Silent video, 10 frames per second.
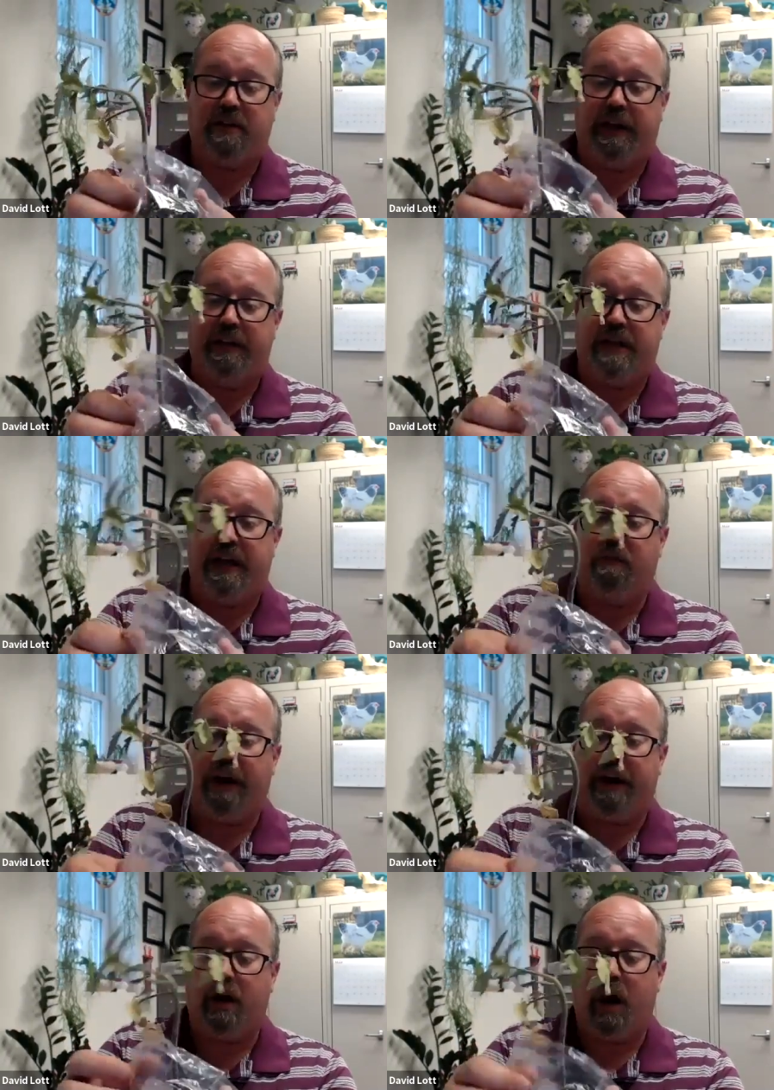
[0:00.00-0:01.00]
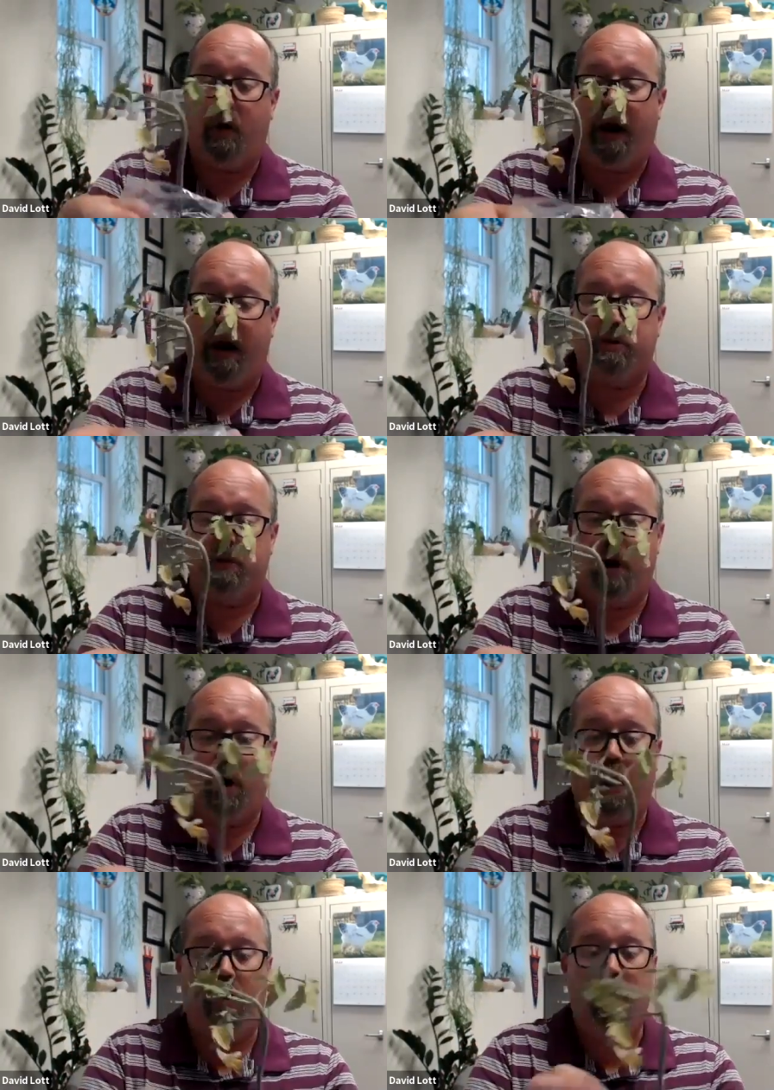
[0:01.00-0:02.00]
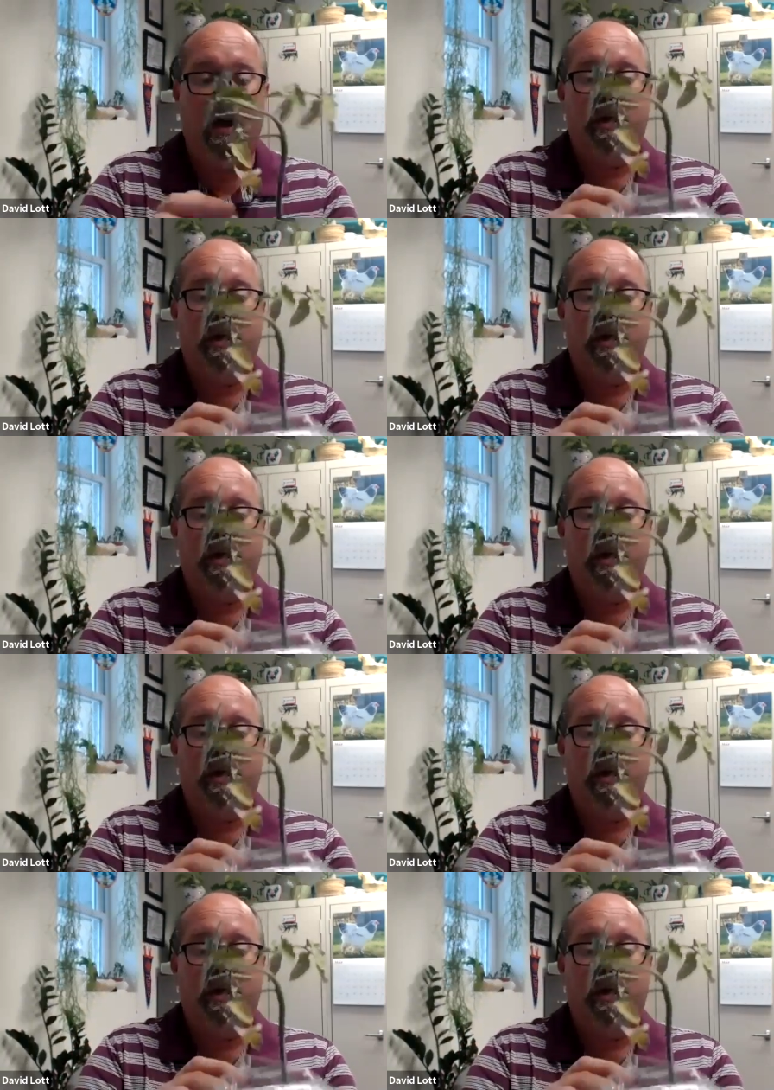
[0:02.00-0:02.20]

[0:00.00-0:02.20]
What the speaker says: is getting ready to go out tomorrow